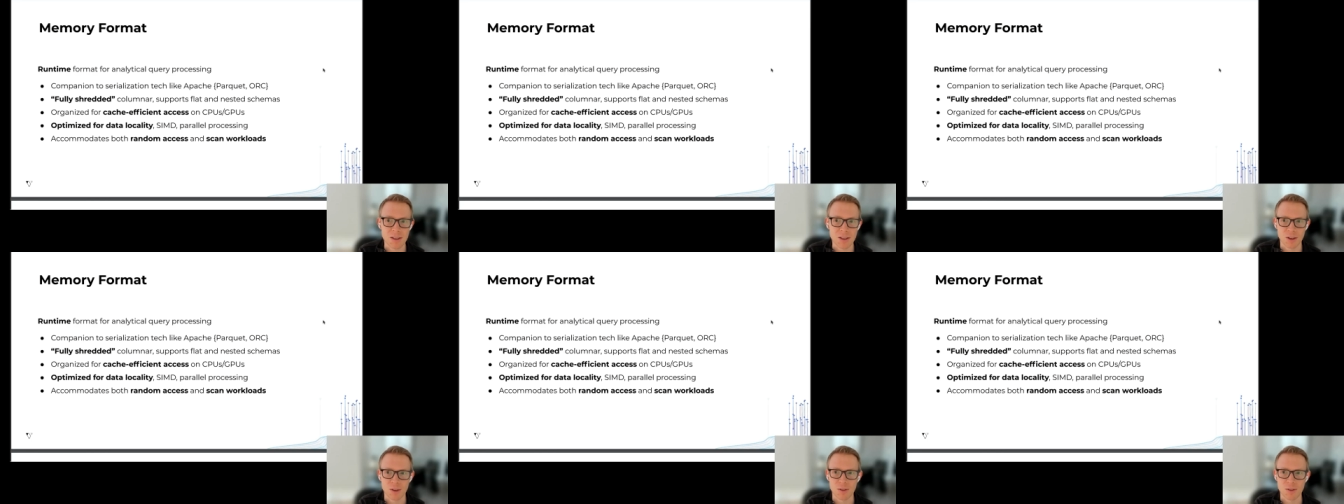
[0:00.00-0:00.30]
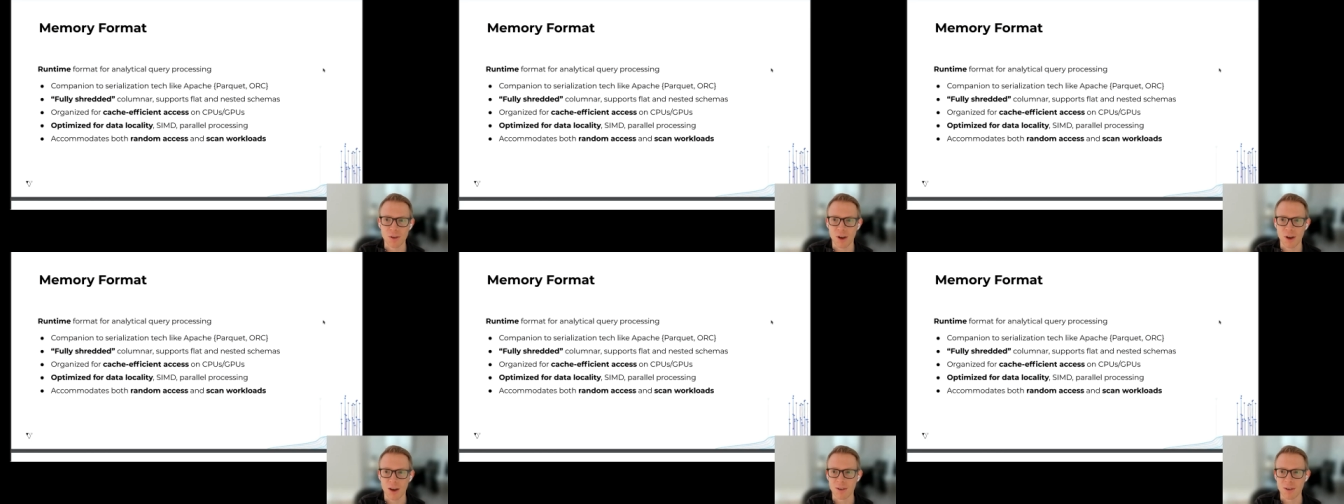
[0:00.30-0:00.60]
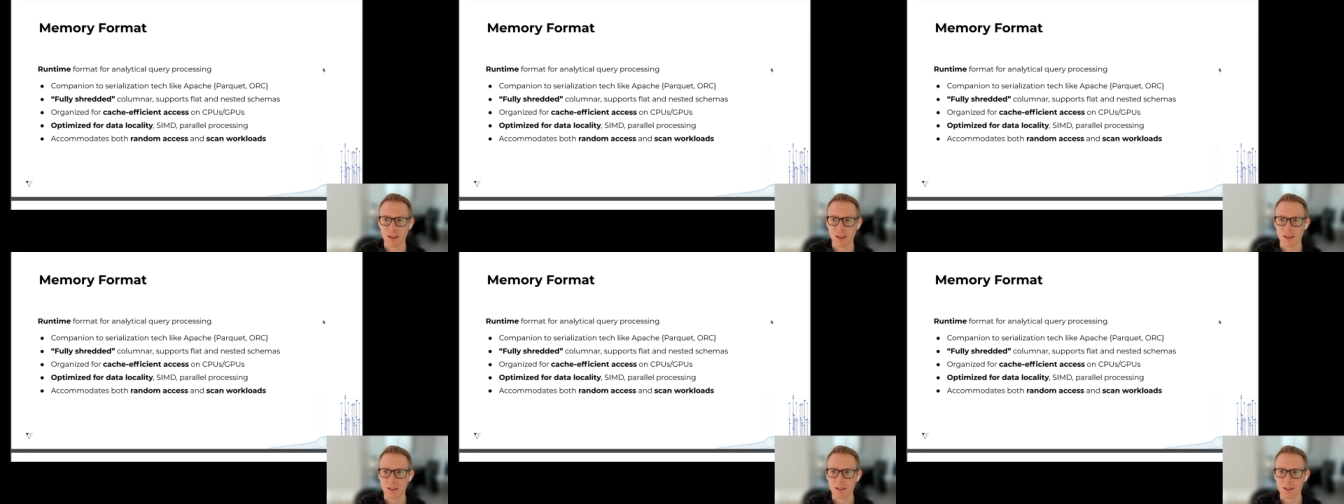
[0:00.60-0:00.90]
So if you have
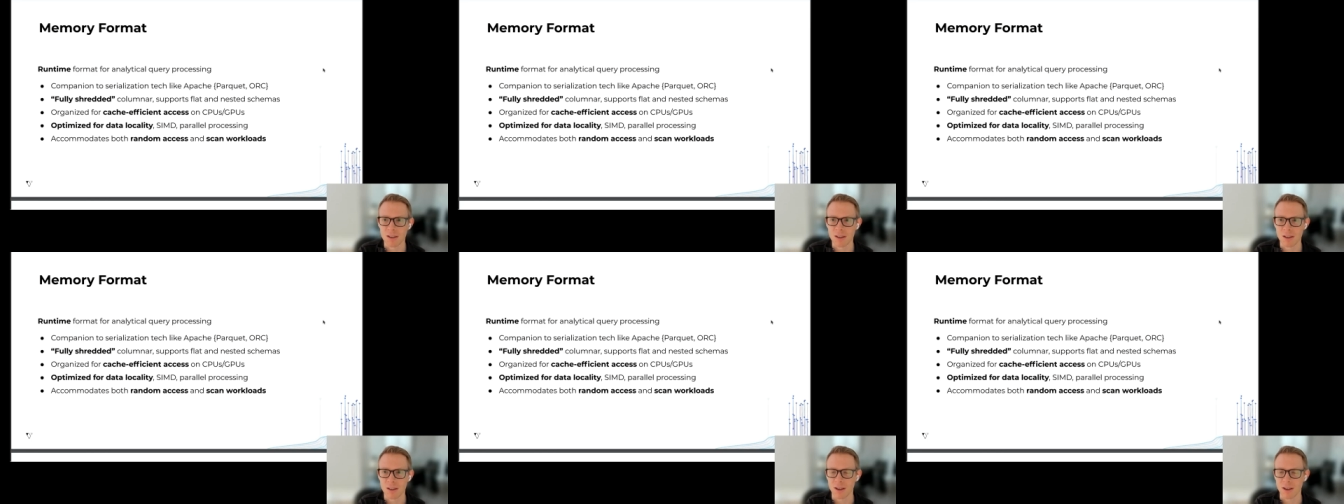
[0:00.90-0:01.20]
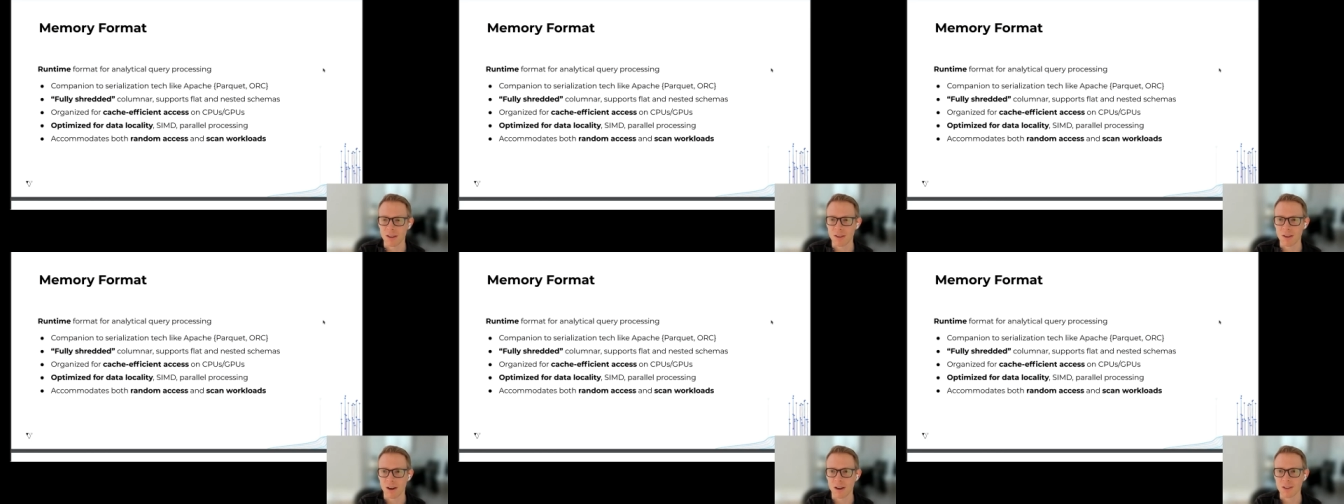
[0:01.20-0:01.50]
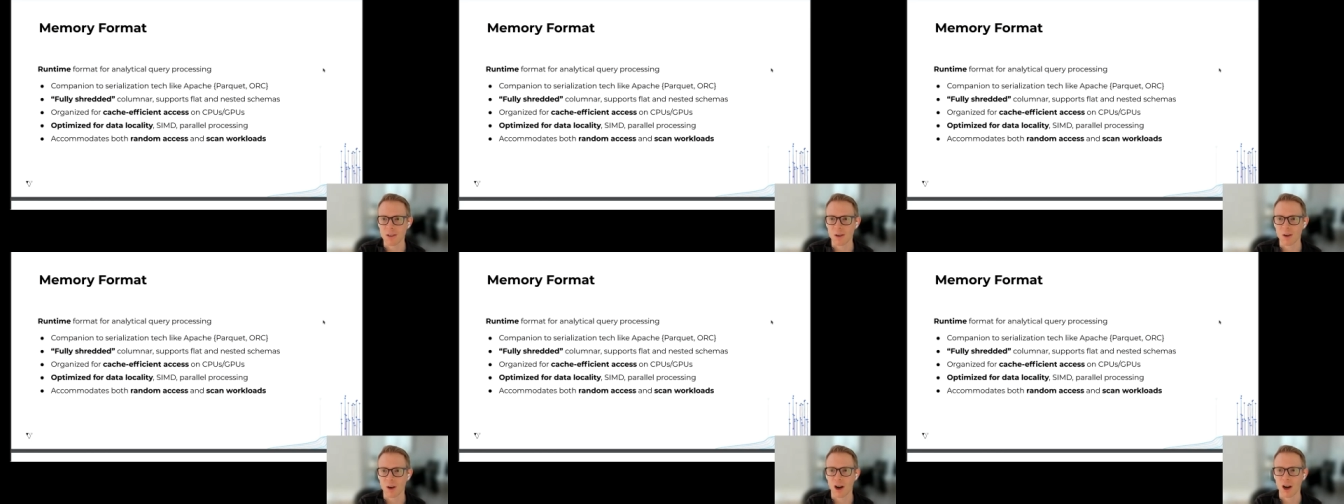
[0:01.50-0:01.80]
any like
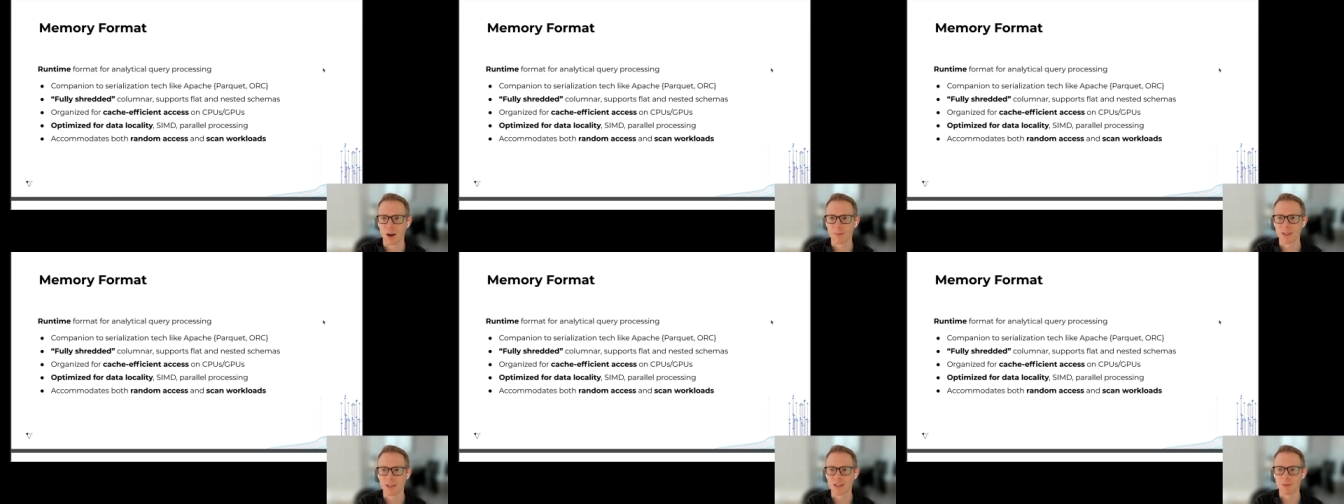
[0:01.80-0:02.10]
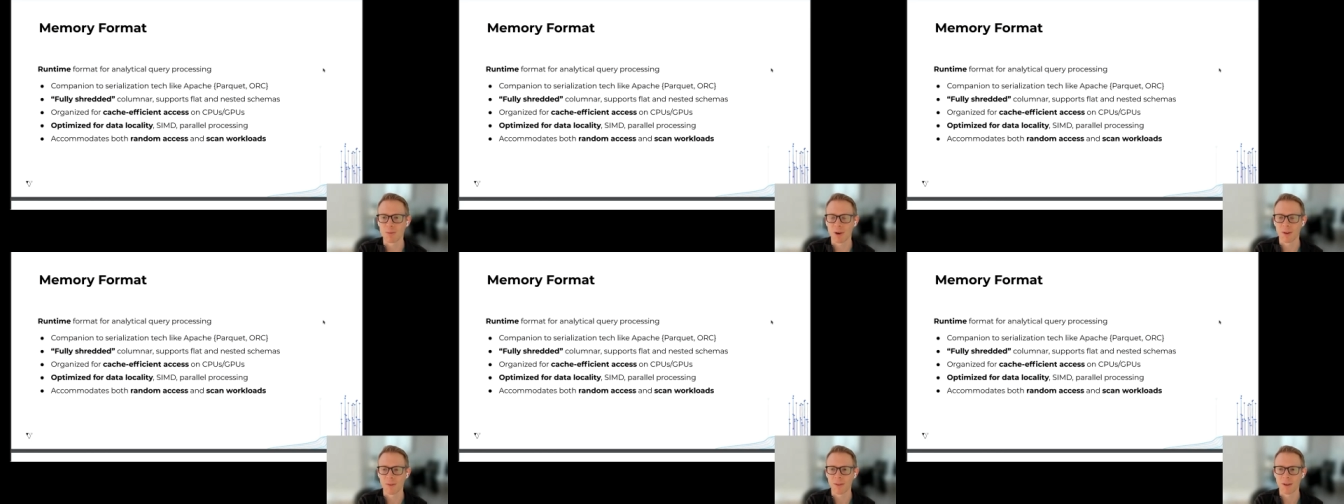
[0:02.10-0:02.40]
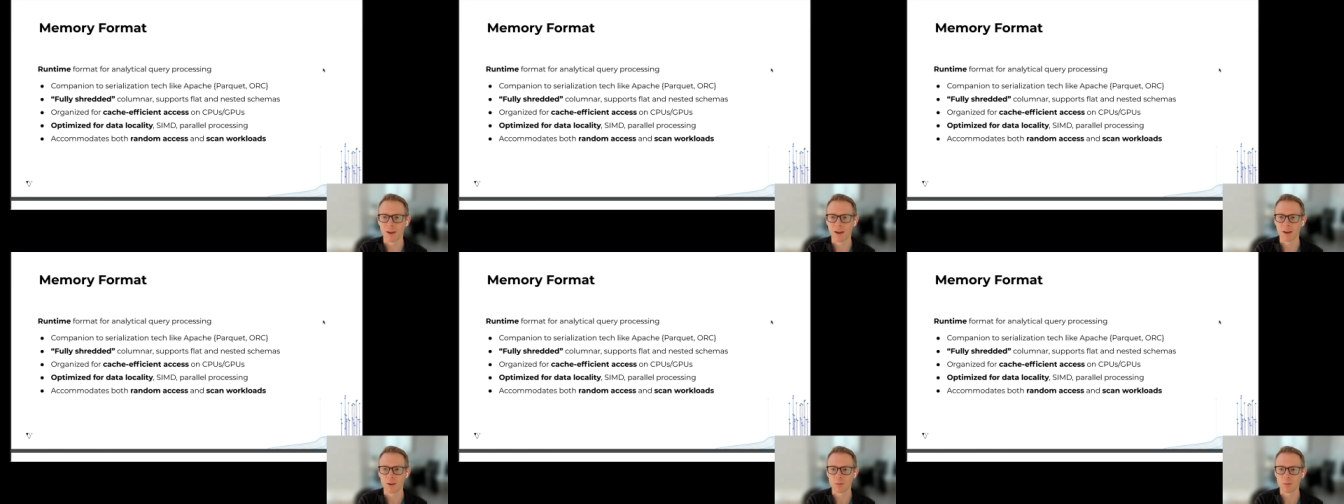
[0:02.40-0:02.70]
thoughts or comments about
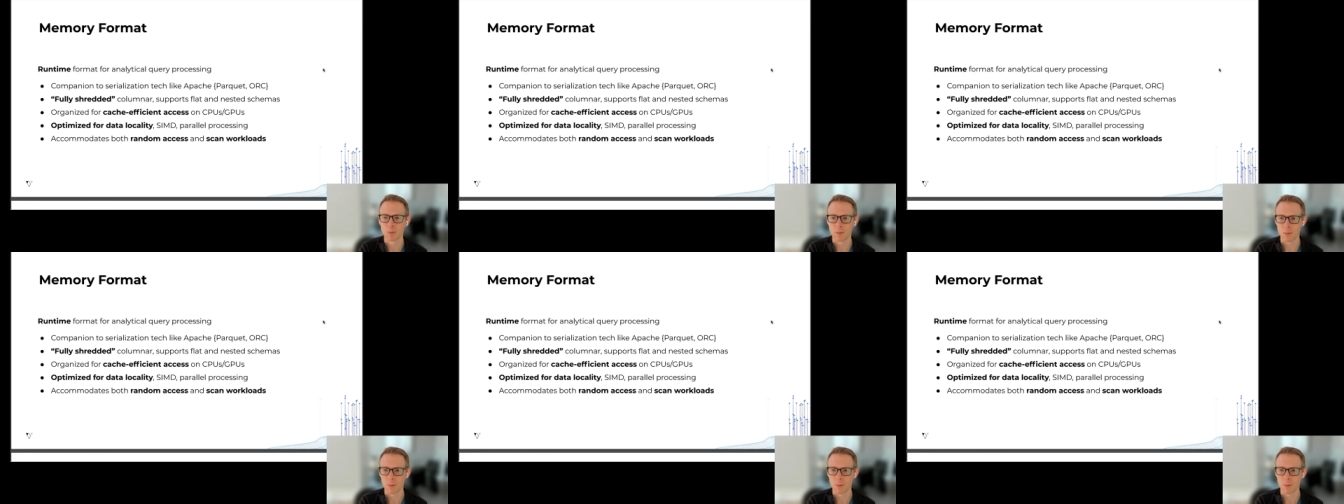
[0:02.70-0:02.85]
that.